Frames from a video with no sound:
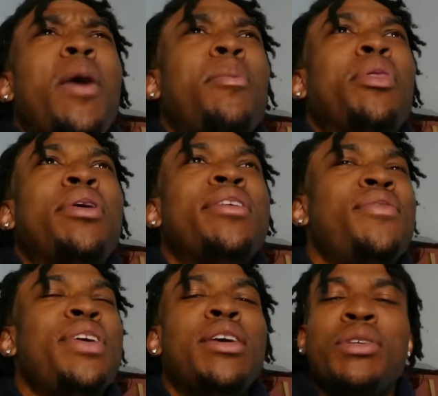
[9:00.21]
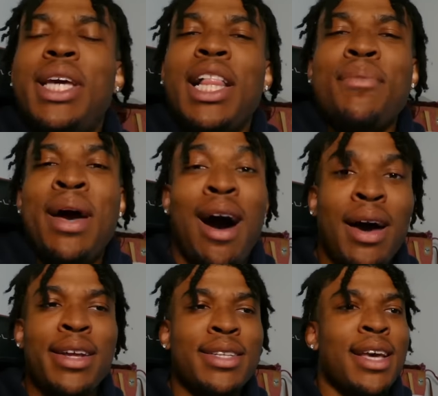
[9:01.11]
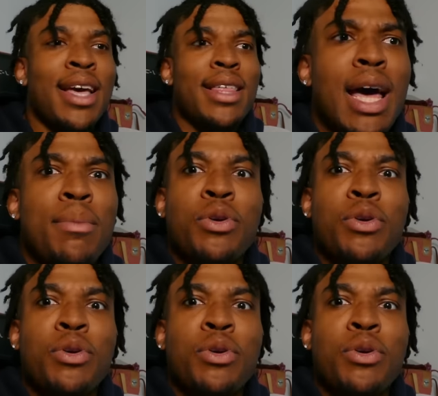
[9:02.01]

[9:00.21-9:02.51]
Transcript: uploading a video telling my audience that I'm